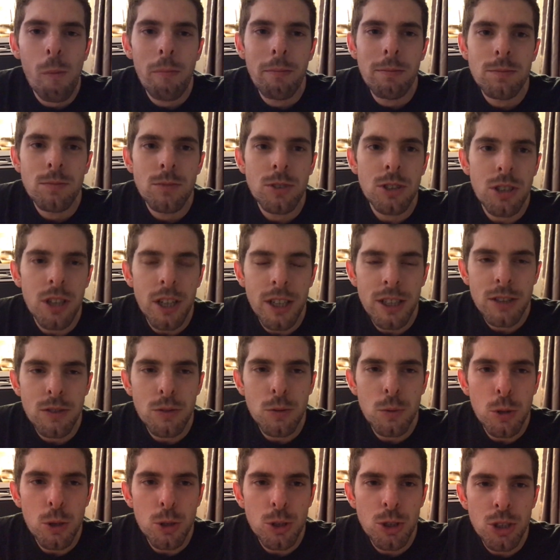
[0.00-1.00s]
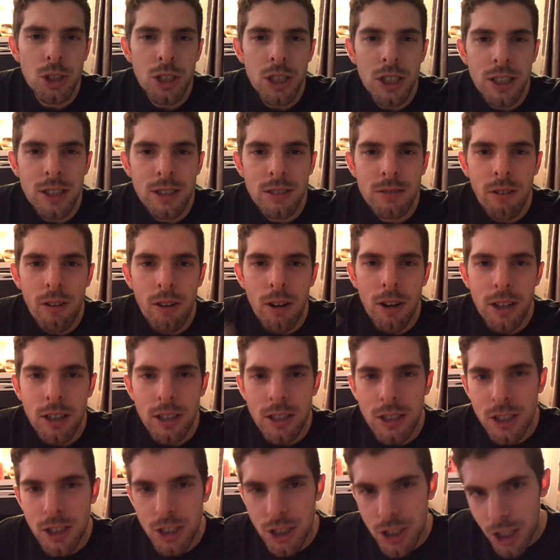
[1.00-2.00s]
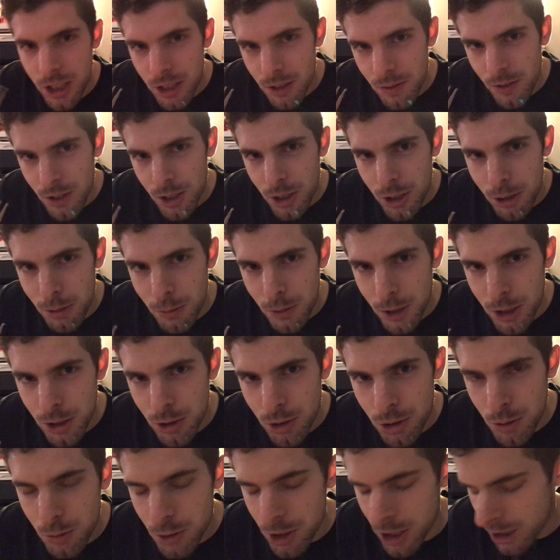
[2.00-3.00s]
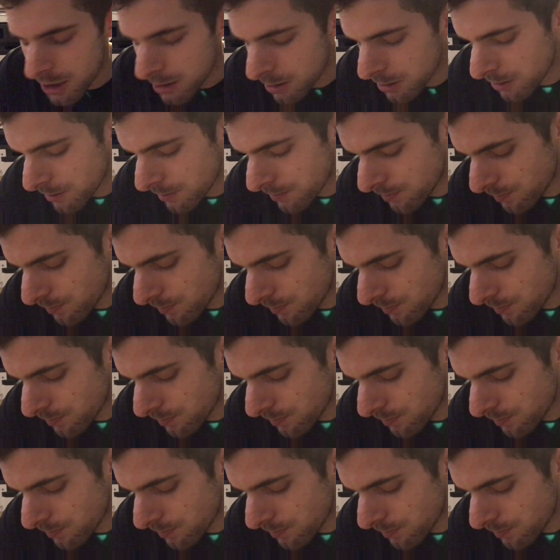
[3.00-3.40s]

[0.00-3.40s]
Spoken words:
So thanks for watching another video on my YouTube channel.